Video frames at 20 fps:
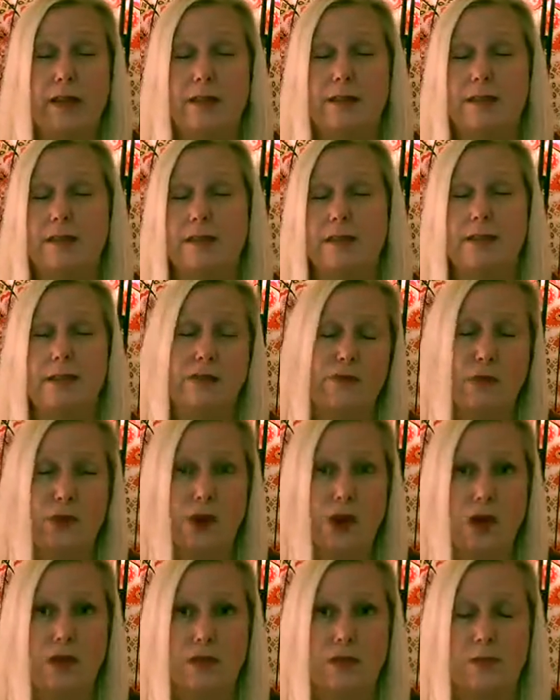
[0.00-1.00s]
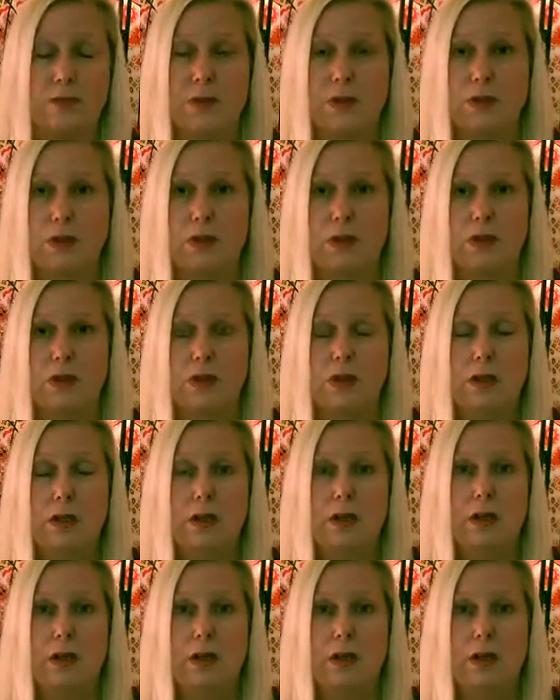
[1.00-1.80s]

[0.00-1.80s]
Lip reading: This is a different hospital,